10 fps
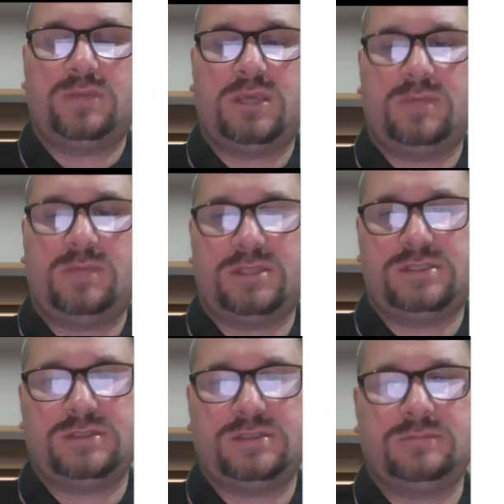
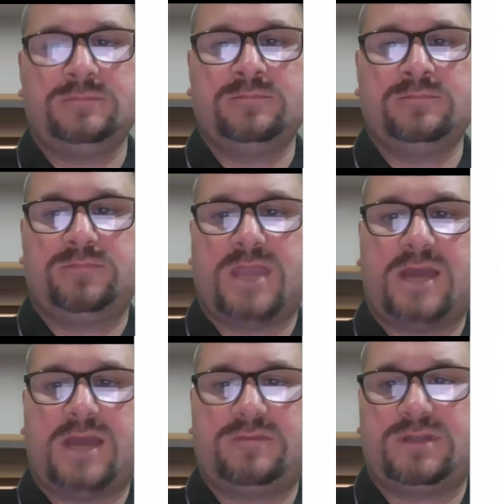payment
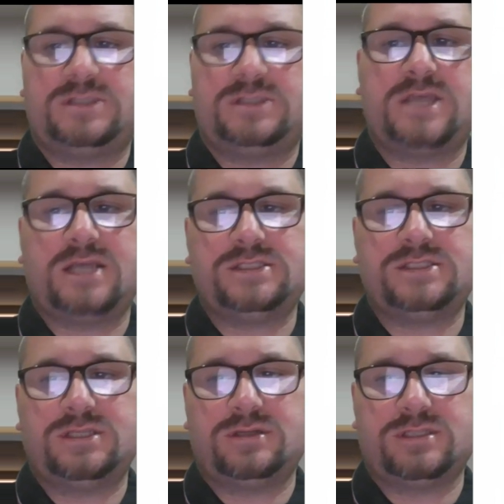after the tax
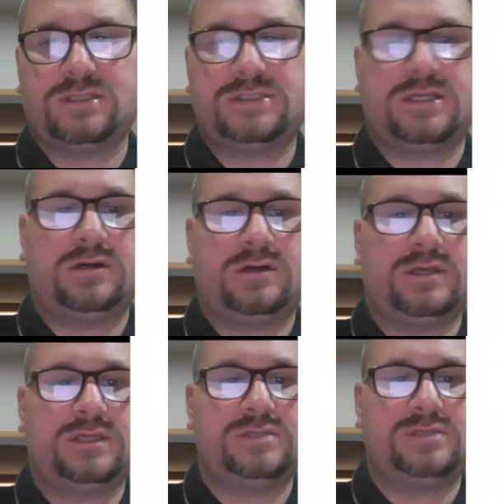year of the sale
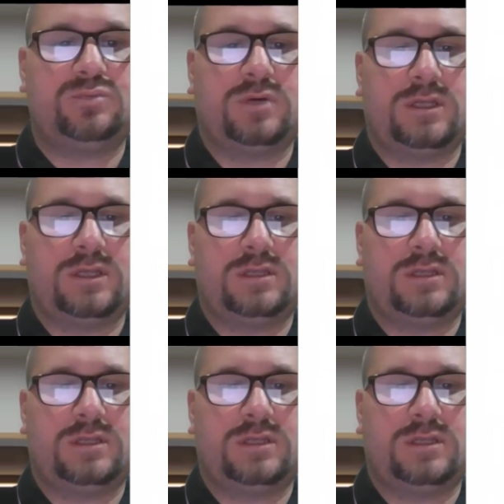is what?